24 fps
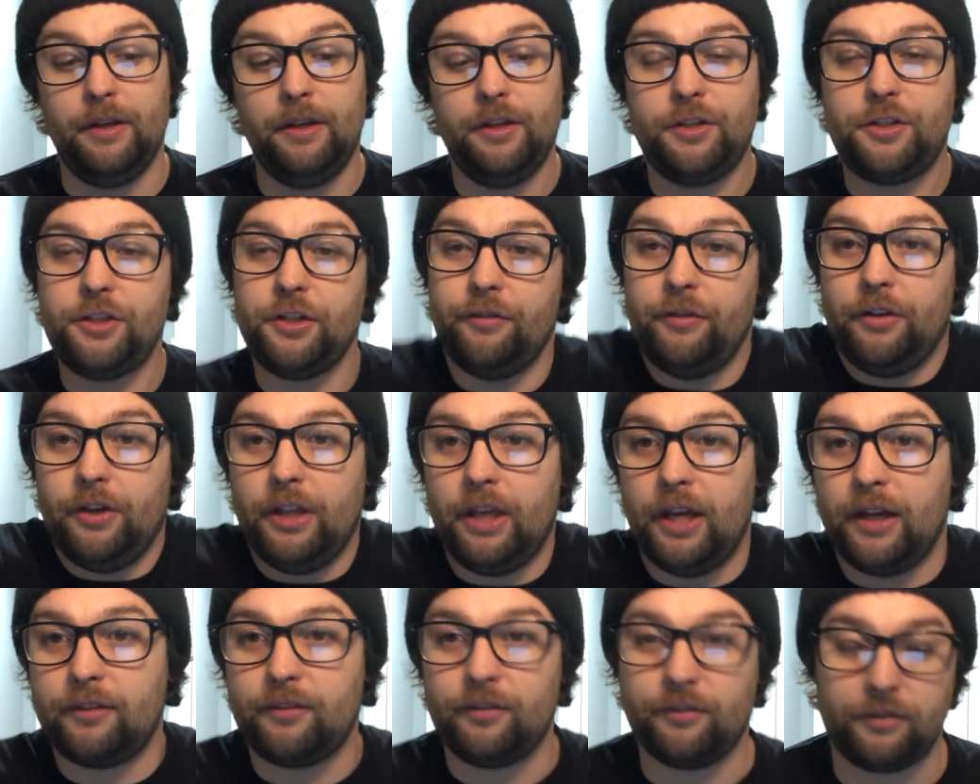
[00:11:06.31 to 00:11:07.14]
She really
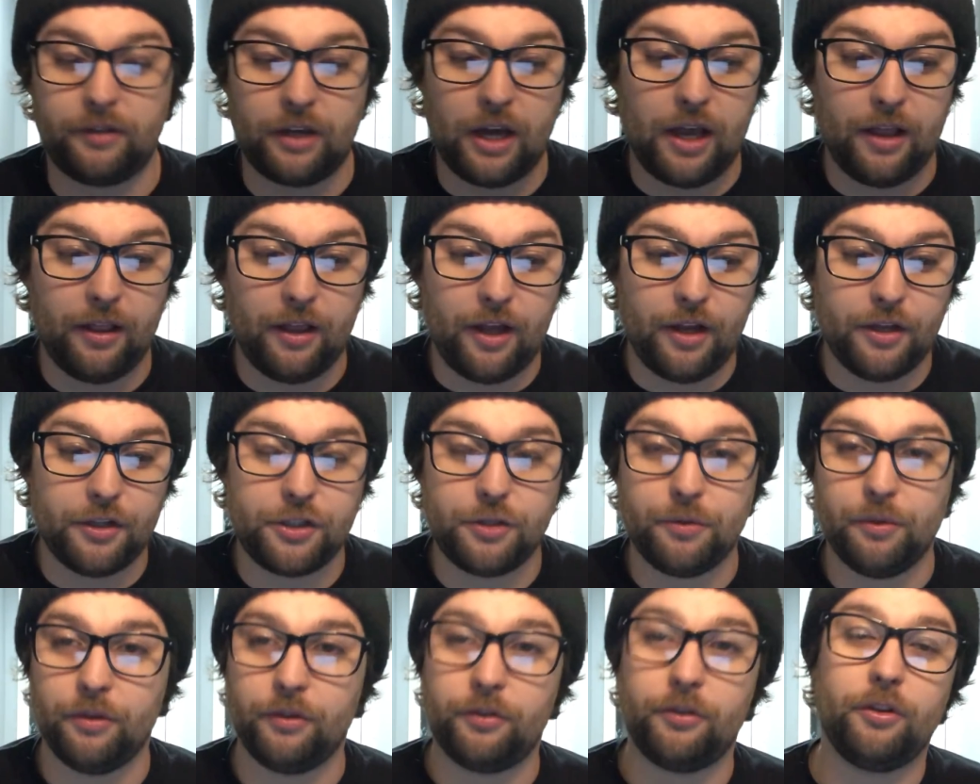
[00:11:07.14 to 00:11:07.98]
likes the Skyline.
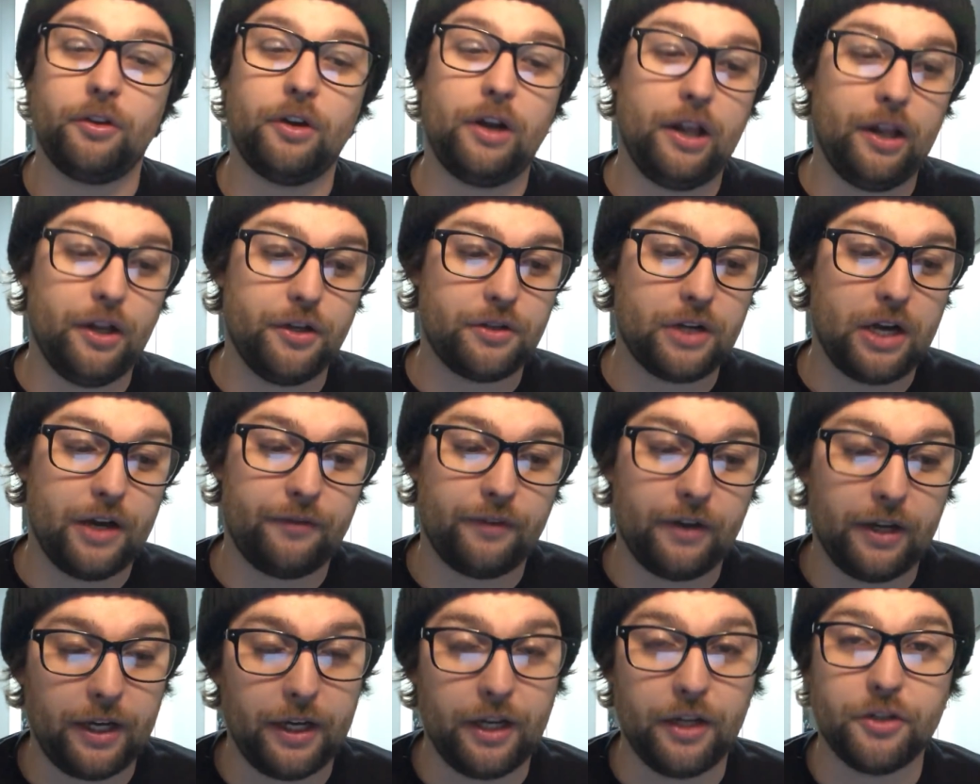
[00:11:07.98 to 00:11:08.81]
She wants to learn how to drive
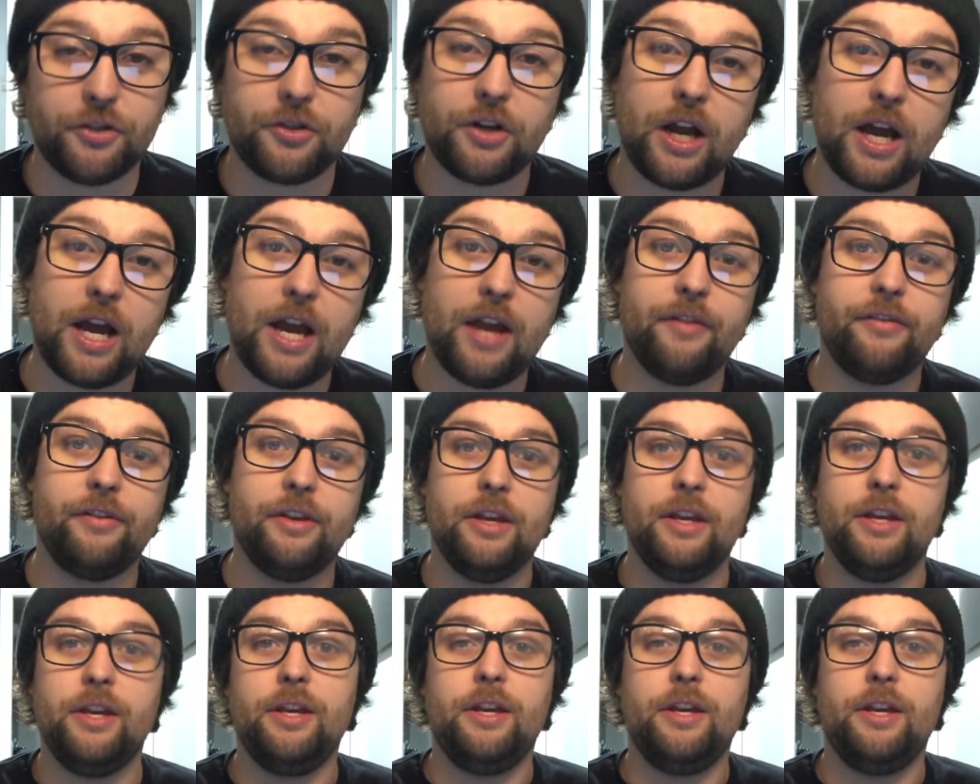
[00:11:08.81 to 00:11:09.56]
right-hand drive.